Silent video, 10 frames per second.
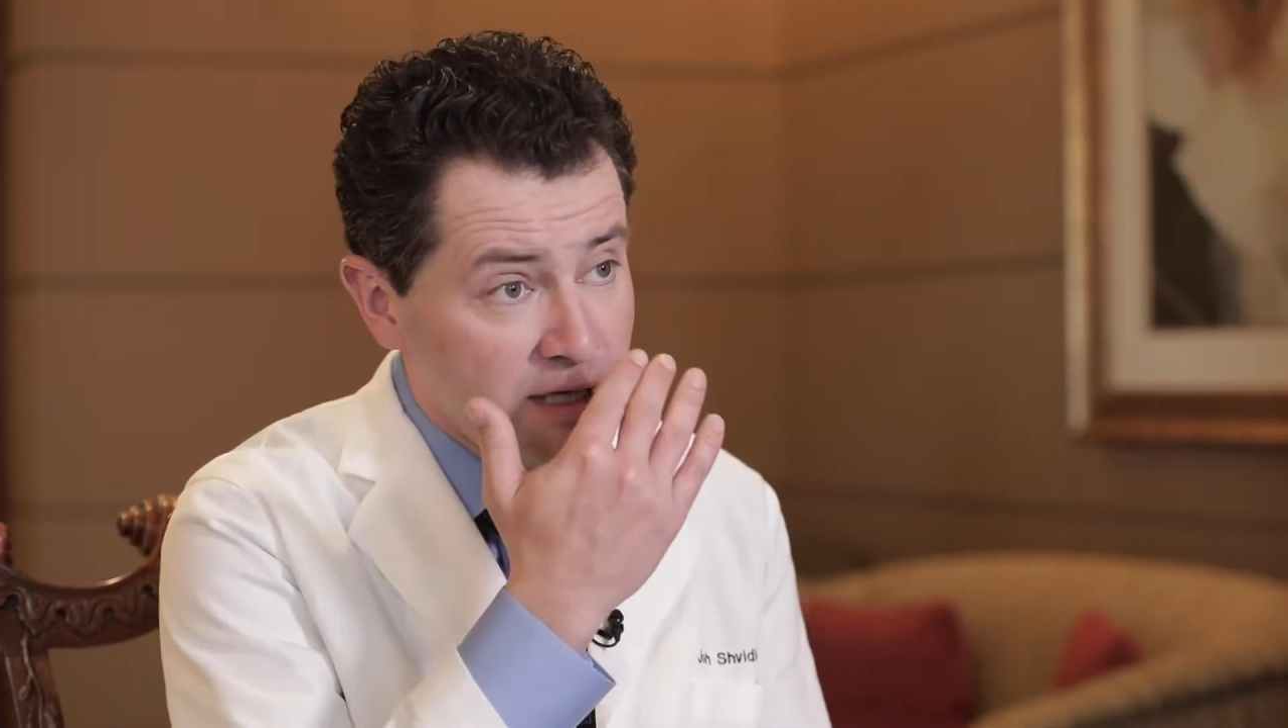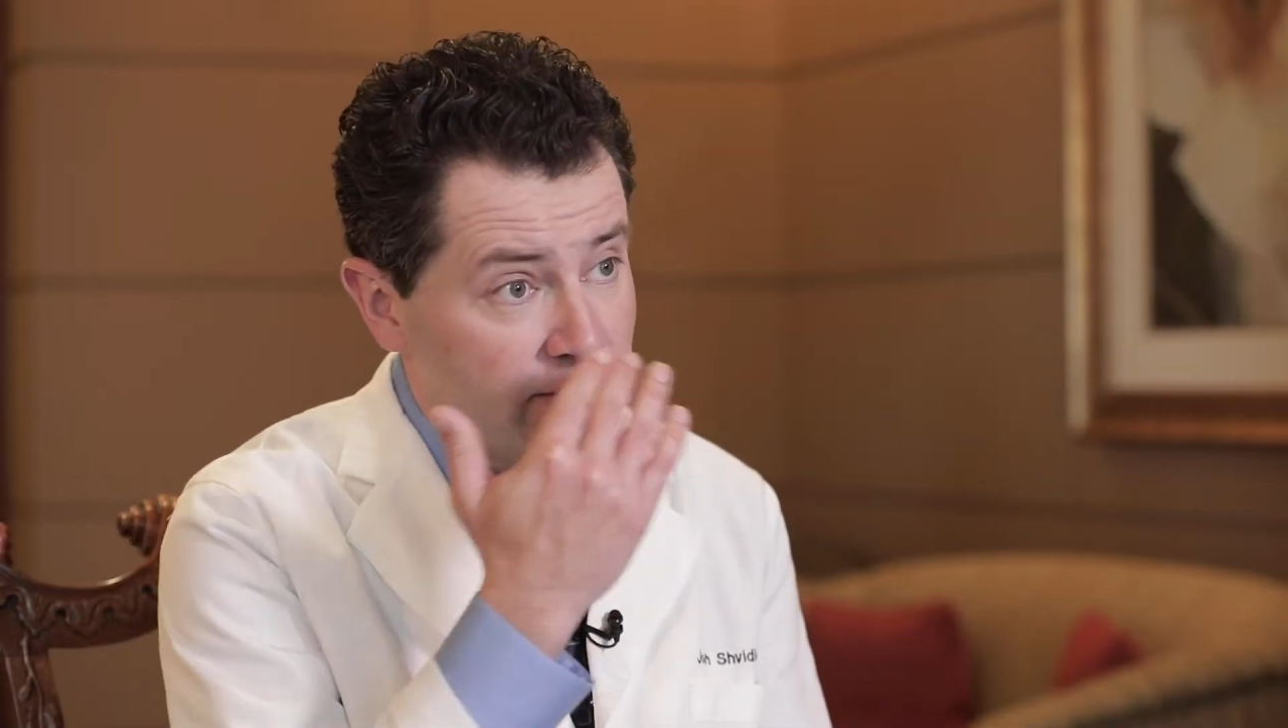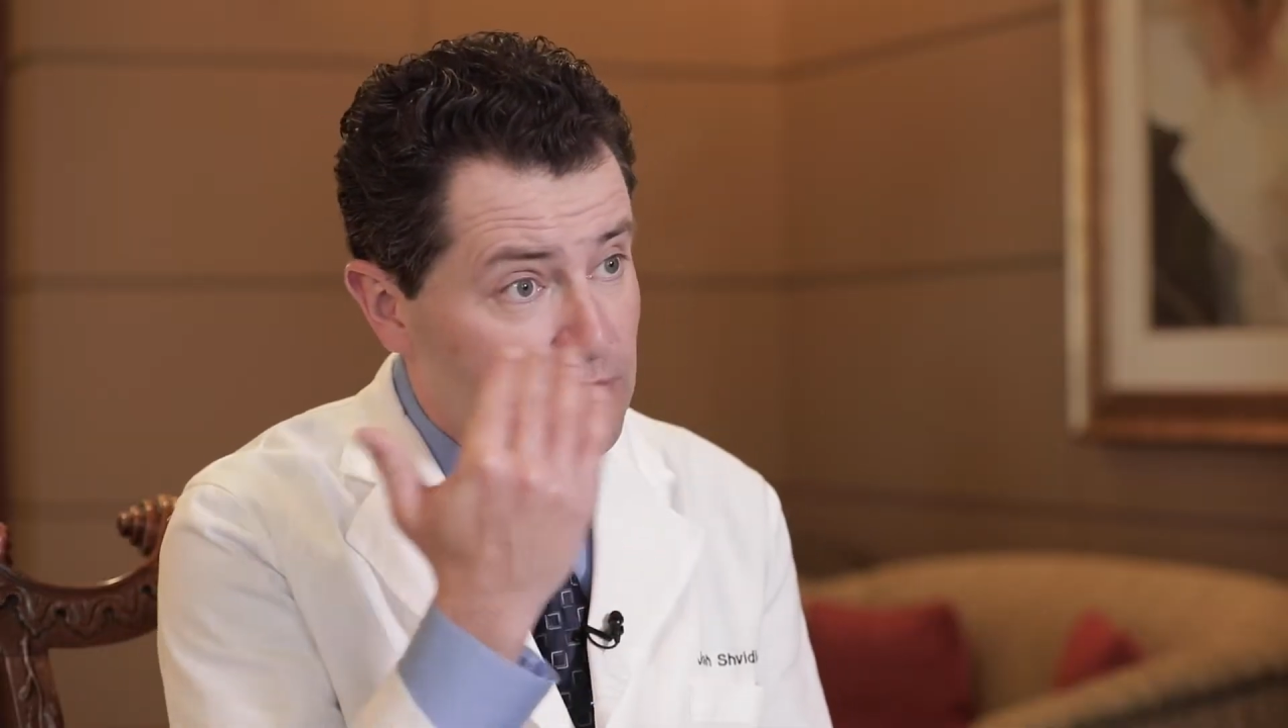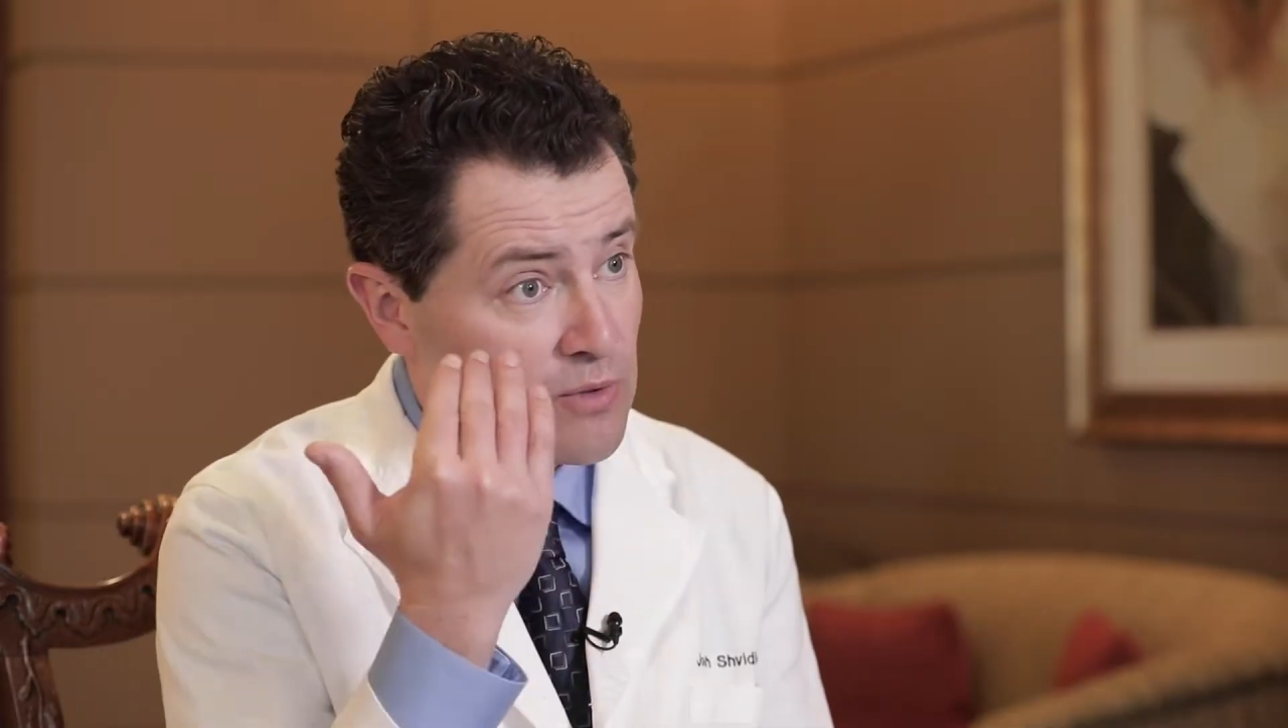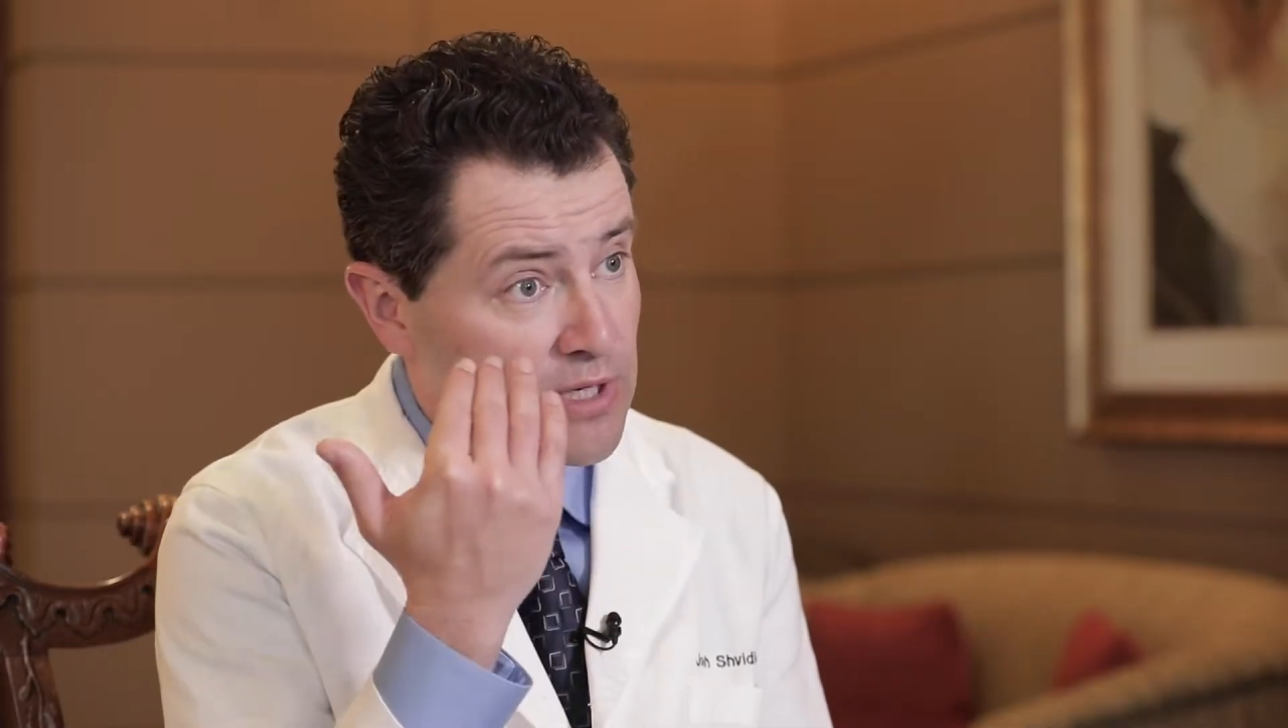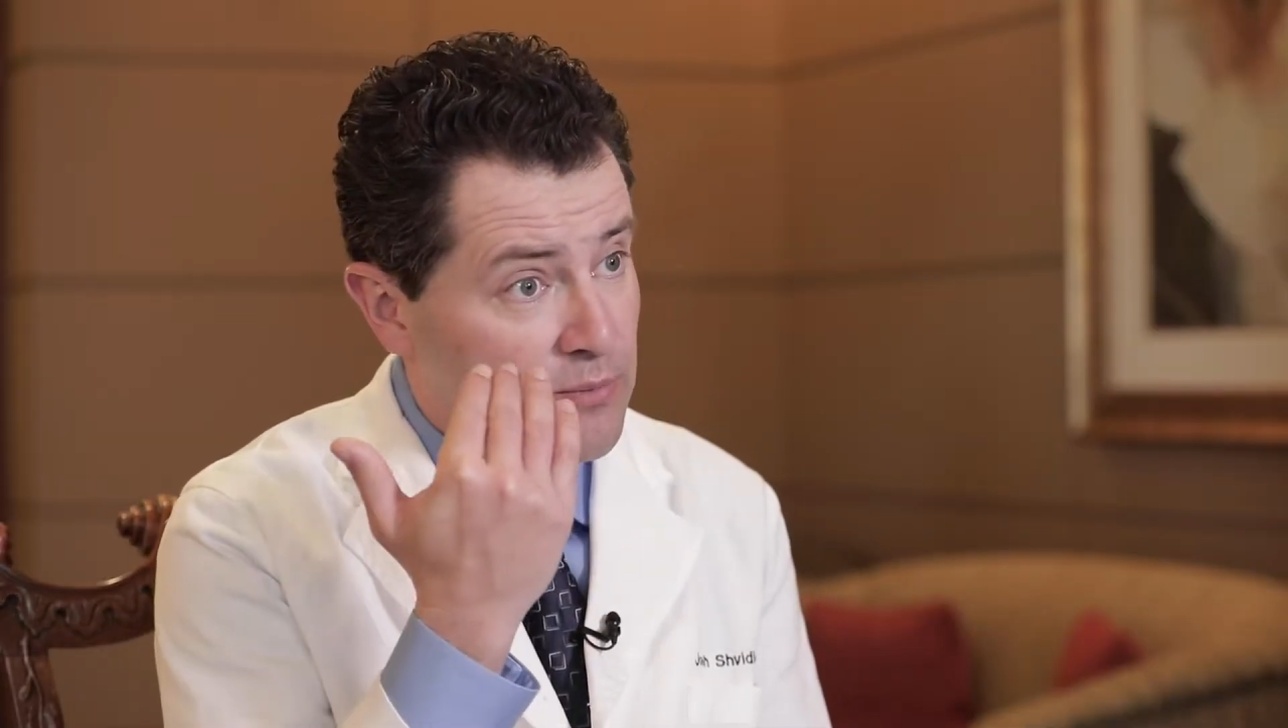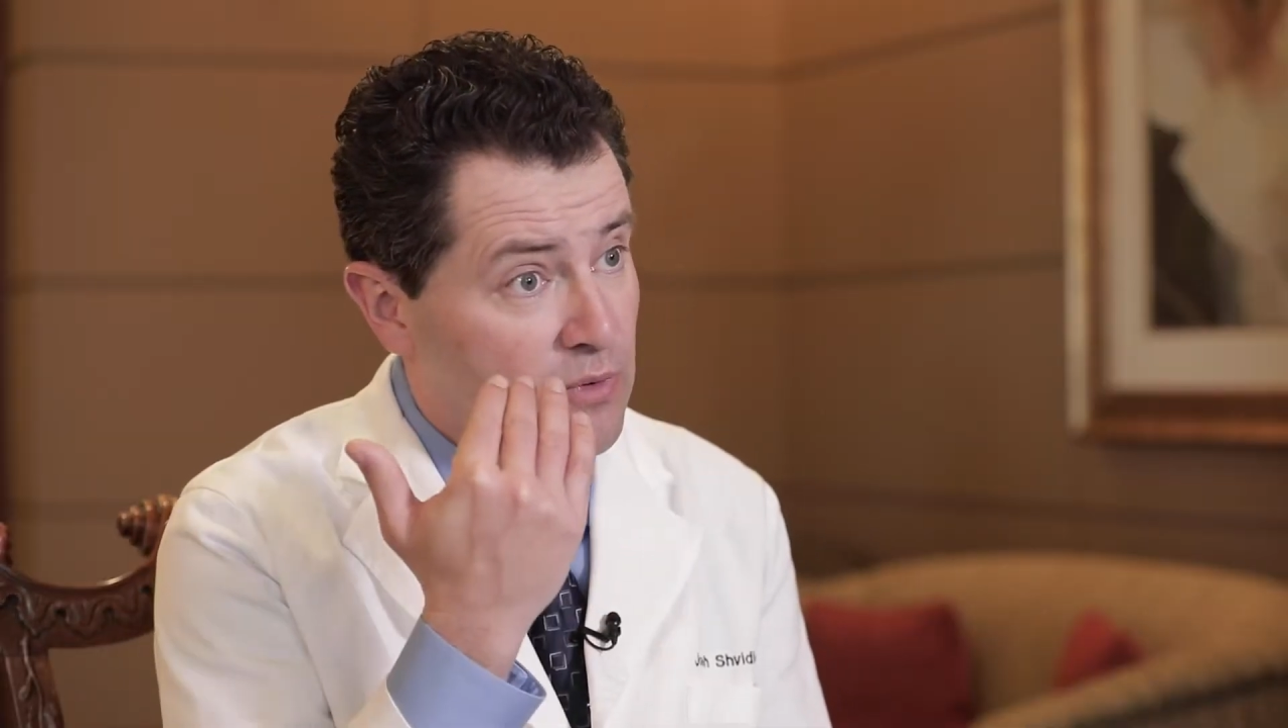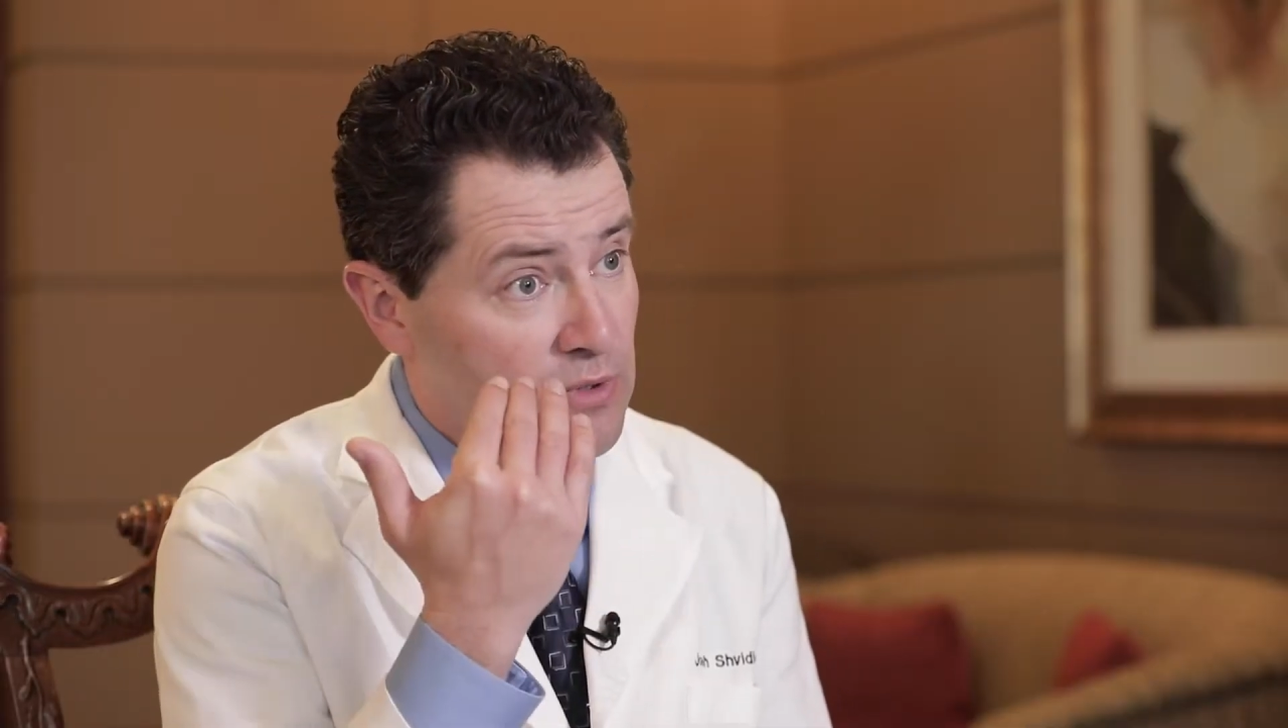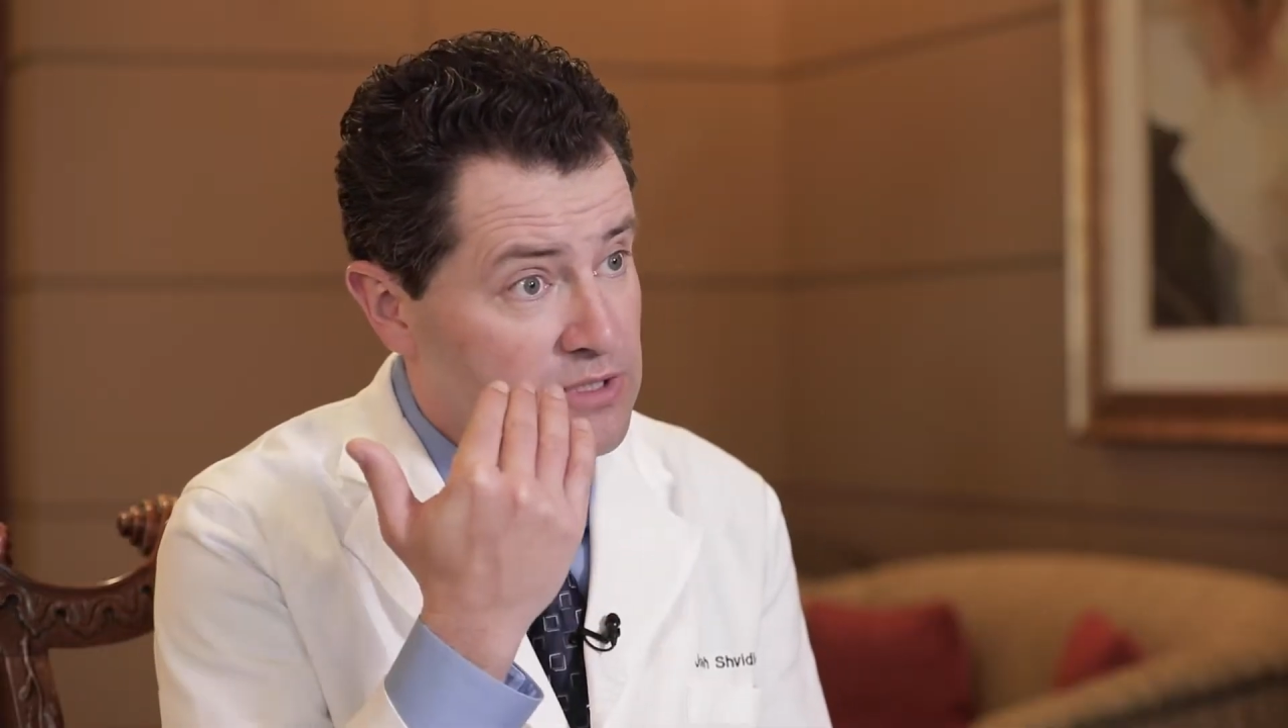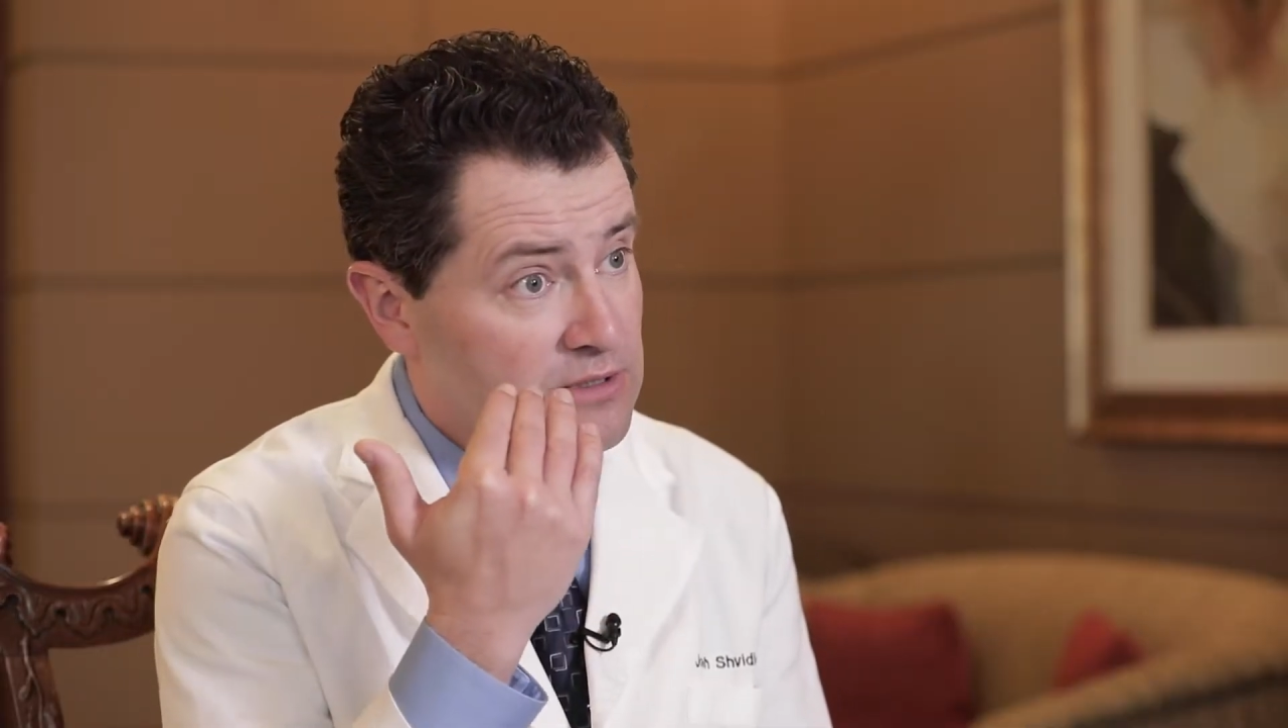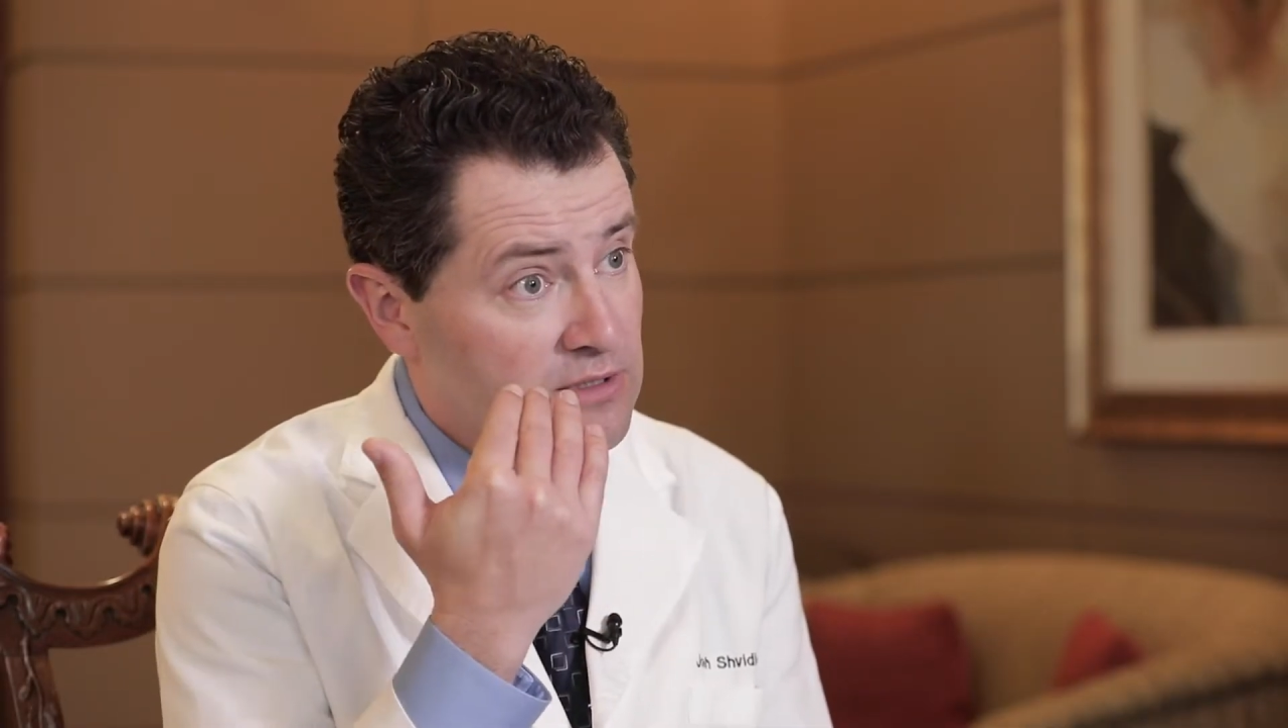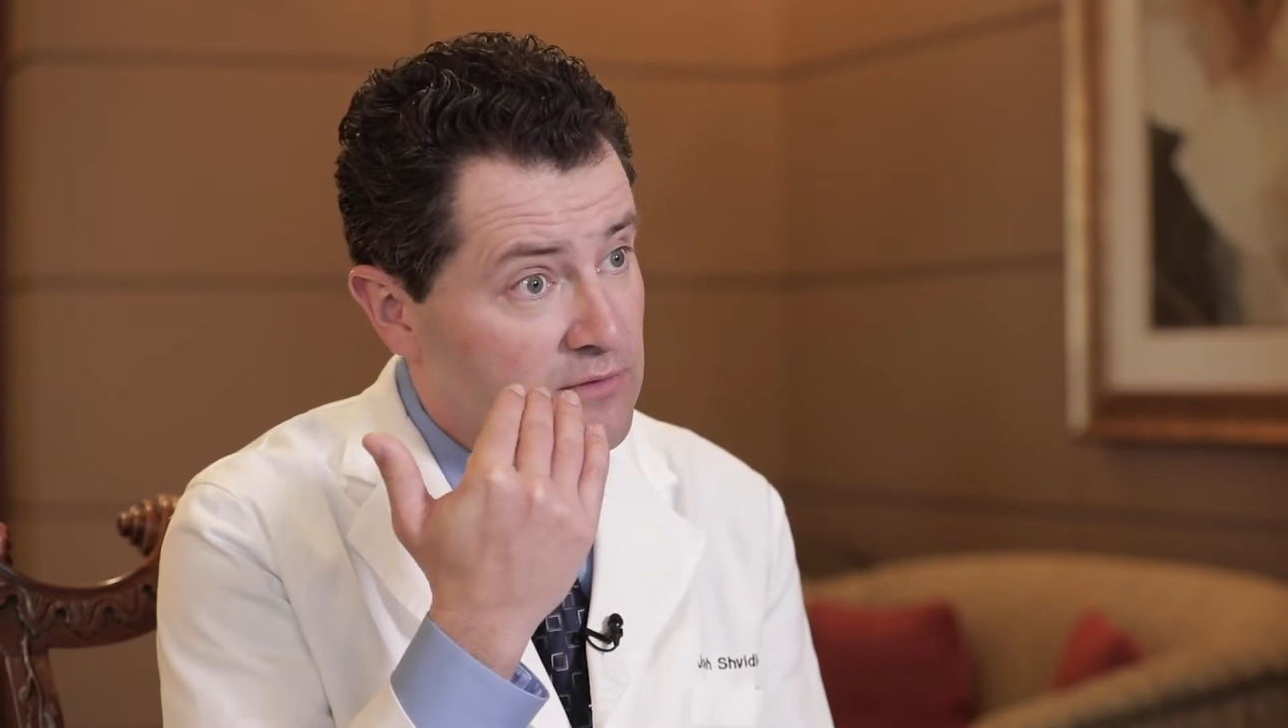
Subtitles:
and bony portion